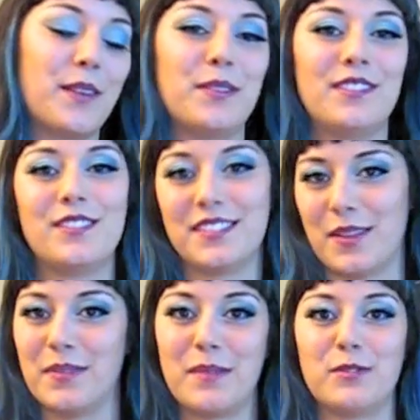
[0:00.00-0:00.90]
I would
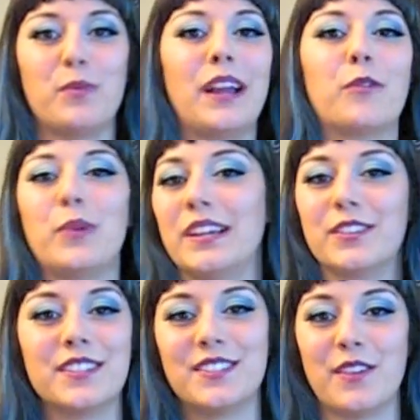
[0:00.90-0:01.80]
sometimes wear
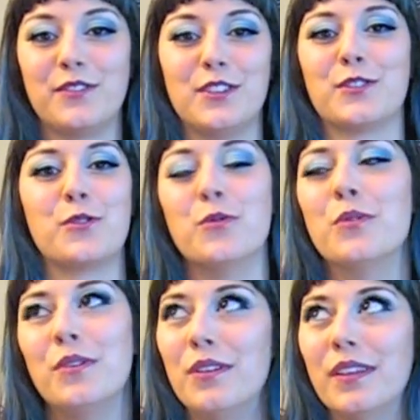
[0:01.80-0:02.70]
weird stuff to
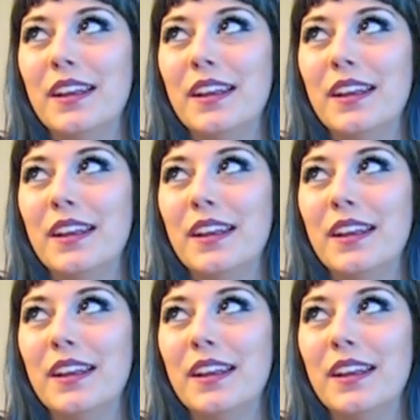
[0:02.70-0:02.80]
school,